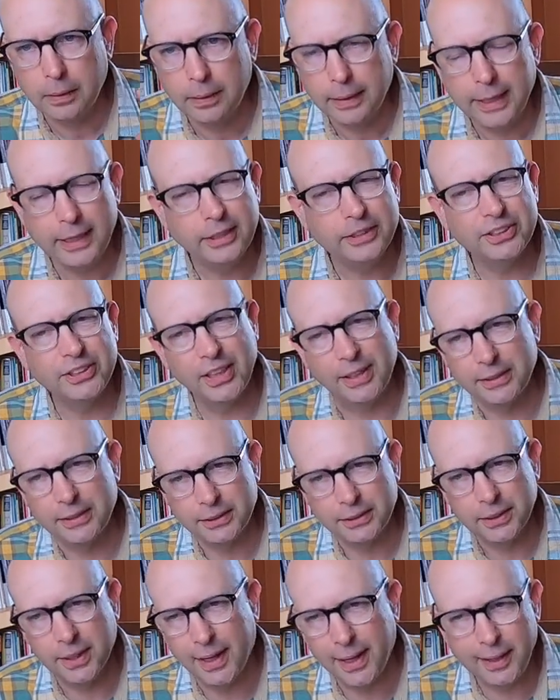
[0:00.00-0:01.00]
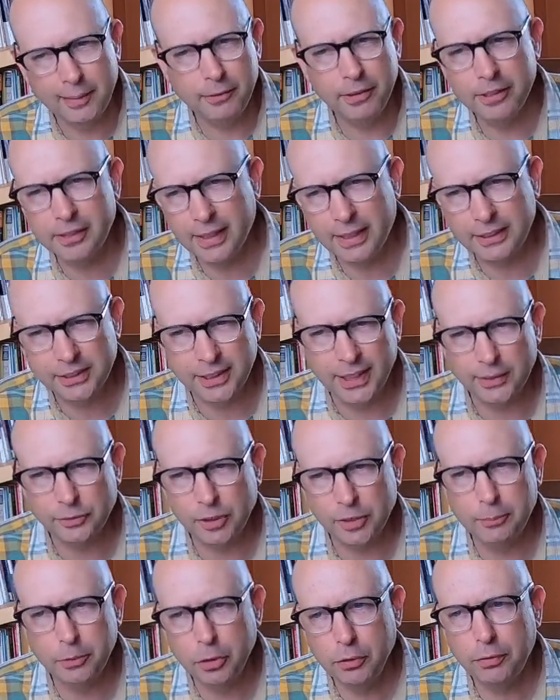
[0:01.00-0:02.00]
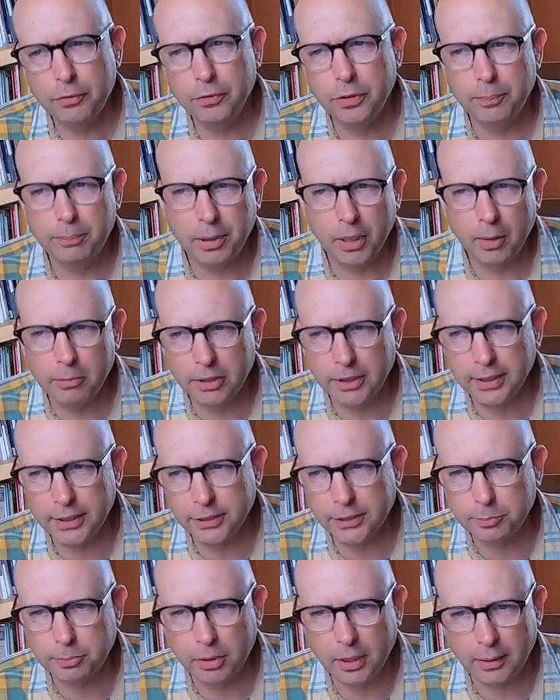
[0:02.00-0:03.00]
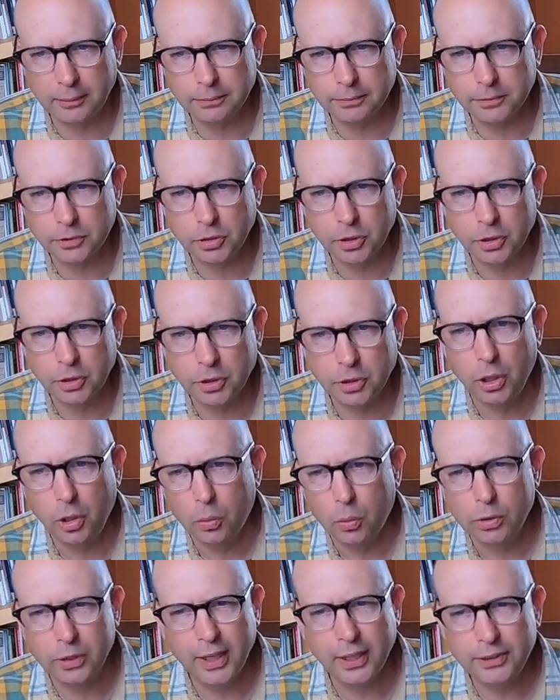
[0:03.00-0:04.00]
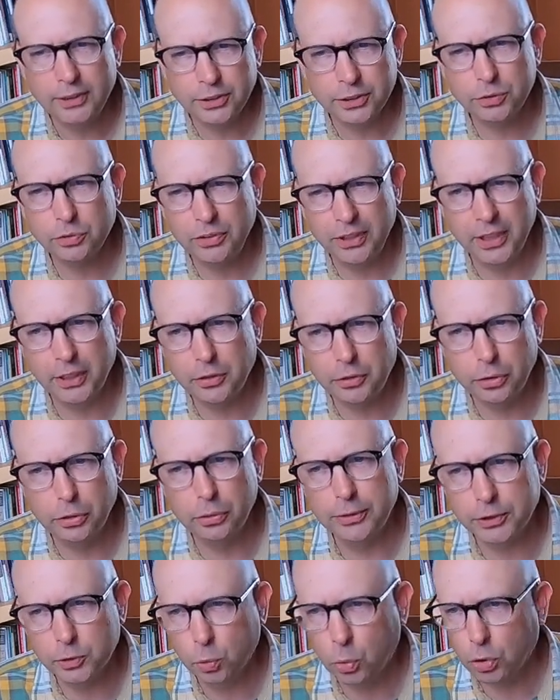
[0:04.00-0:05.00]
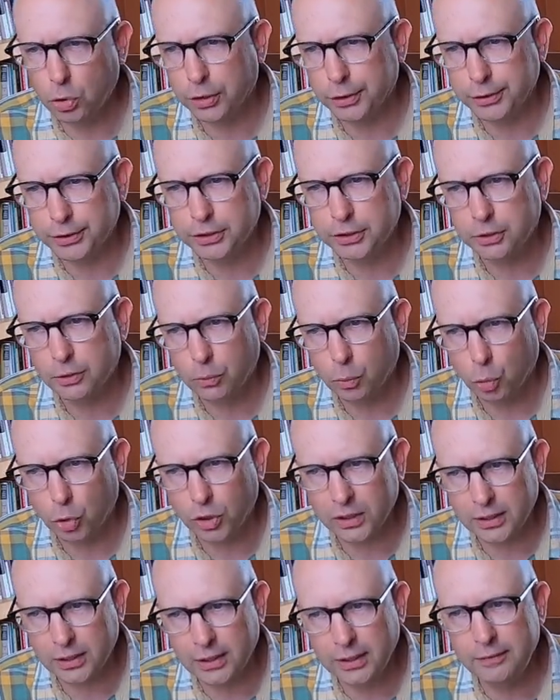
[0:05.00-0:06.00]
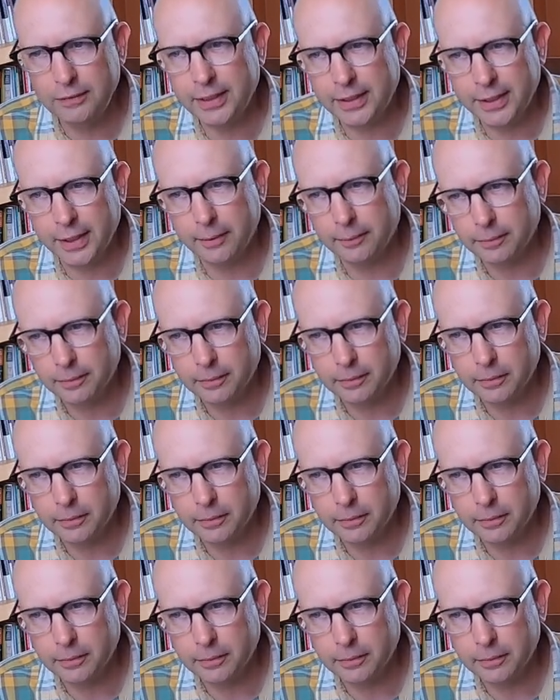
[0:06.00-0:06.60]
In a sense, I am realizing as we move through the public and its problems, we're not just reading Dewey's words, we're living them,